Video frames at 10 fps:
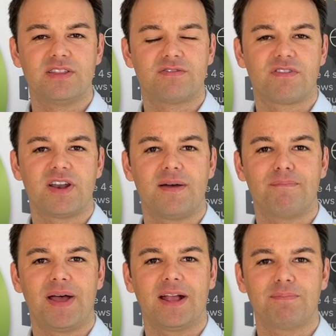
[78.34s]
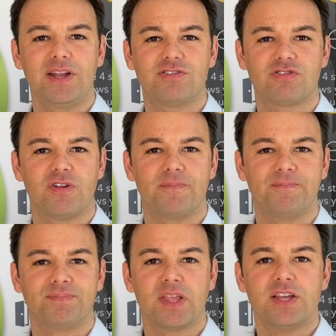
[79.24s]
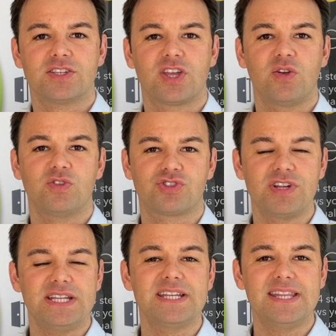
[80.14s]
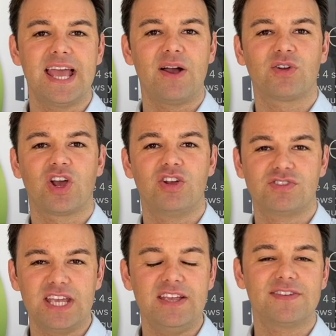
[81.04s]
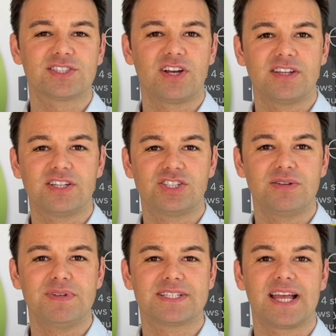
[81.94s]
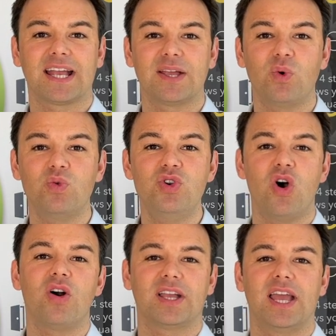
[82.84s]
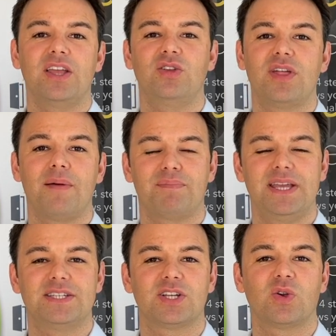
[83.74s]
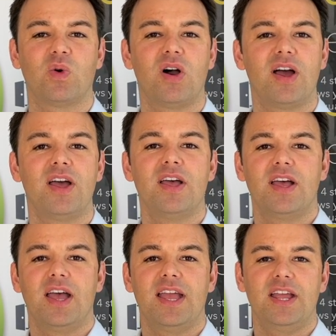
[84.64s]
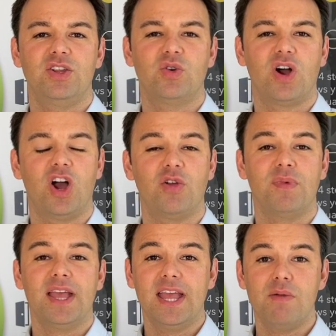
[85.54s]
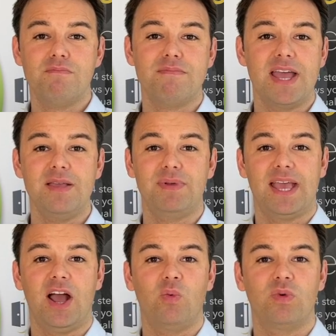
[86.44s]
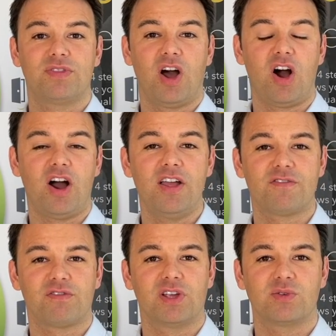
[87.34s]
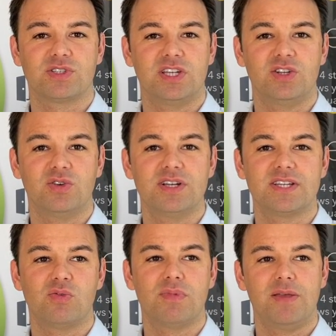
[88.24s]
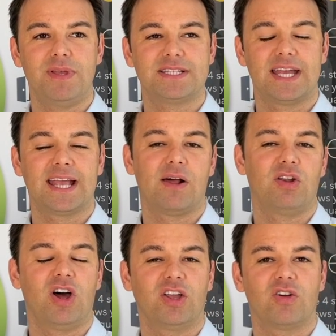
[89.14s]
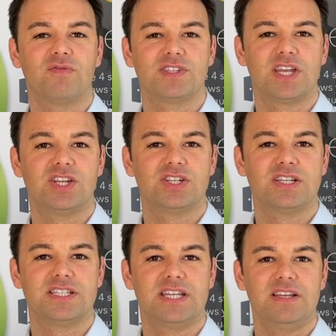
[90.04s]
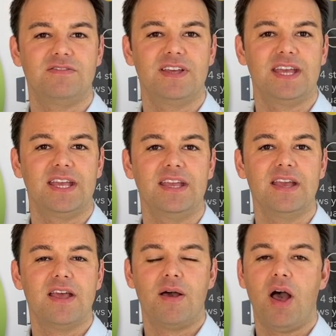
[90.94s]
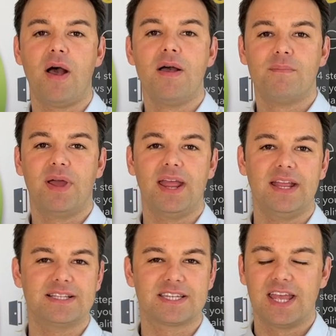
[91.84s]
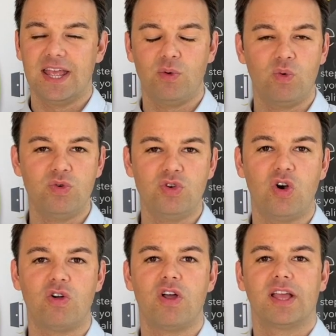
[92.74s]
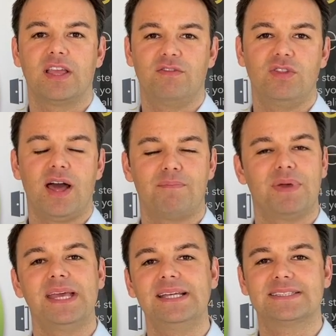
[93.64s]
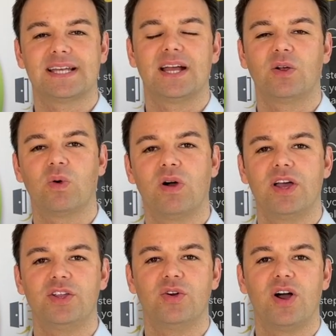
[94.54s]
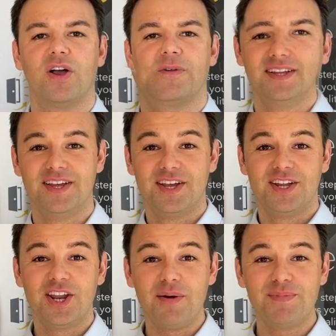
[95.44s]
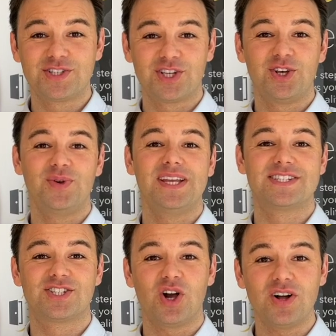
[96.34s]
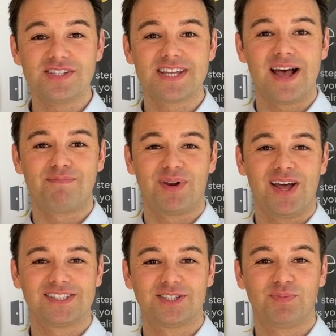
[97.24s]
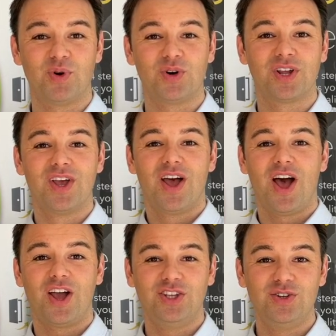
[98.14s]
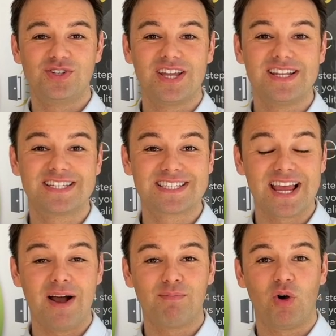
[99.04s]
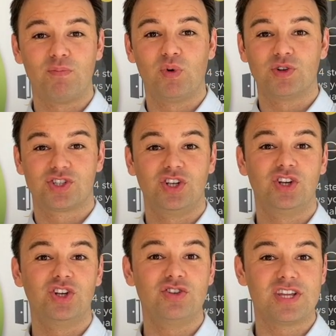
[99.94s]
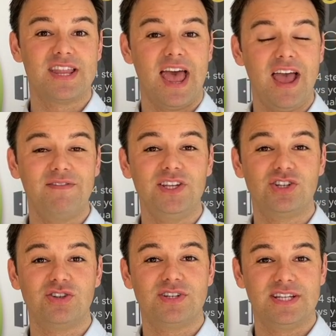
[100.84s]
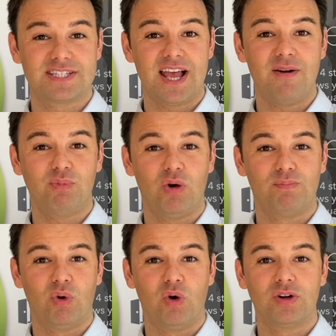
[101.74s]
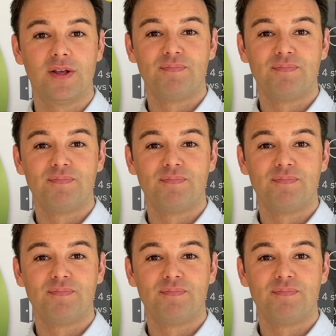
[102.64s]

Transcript: front and back bedroom. So treating the alcoves either side of the chimney stack will not get you that peace and quiet uh, in your home. It may be help with the higher frequency noise, it will maybe take out light, conversation and T V, uh, but it's, it will not give you that peace and quiet in your home. Number two is dot and dab plasterboard uh, using sound block board. So you're using the heavy duty sound block board